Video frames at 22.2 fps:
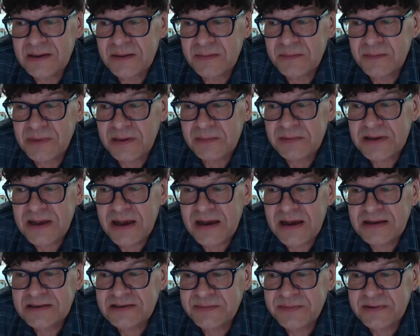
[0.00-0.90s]
public
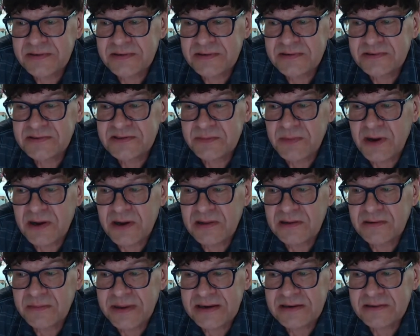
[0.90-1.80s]
hospitals,
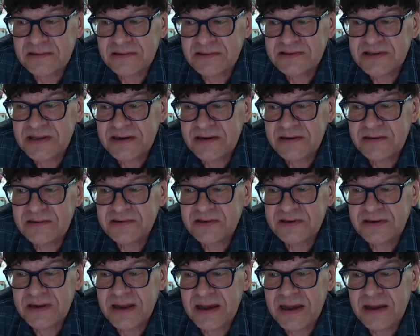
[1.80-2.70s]
smaller medical centers
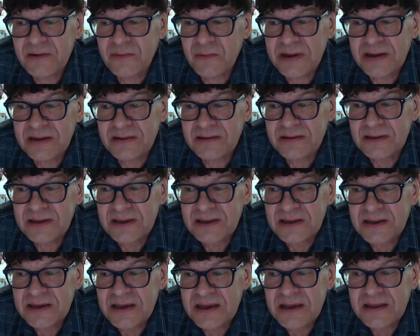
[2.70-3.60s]
are not well
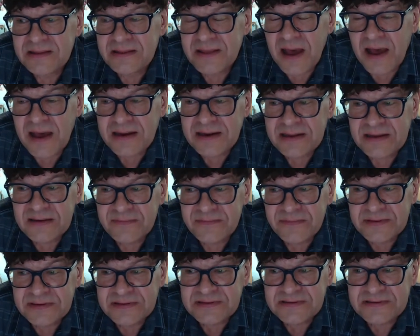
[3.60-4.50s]
thought
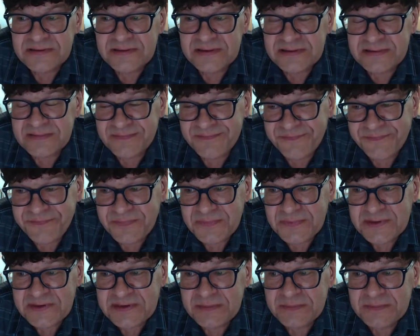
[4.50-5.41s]
of, and, and
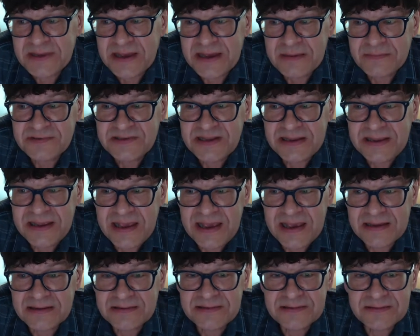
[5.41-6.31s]
sometimes they
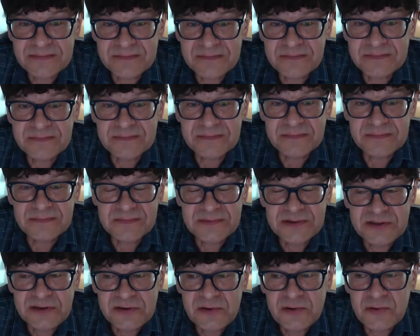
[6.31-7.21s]
can't
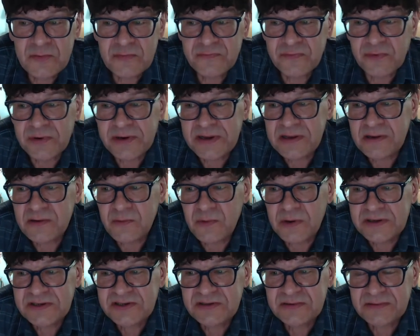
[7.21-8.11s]
do for you
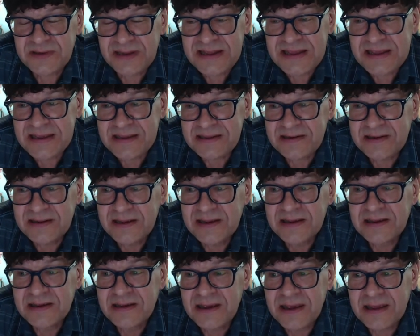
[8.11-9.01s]
what you need,
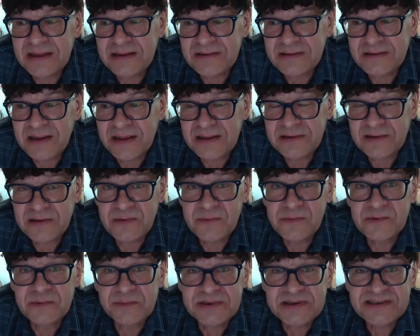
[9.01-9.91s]
and, and you
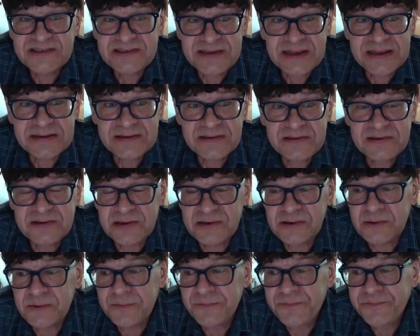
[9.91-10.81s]
will be sent
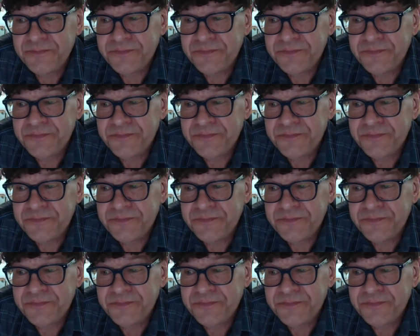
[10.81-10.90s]
to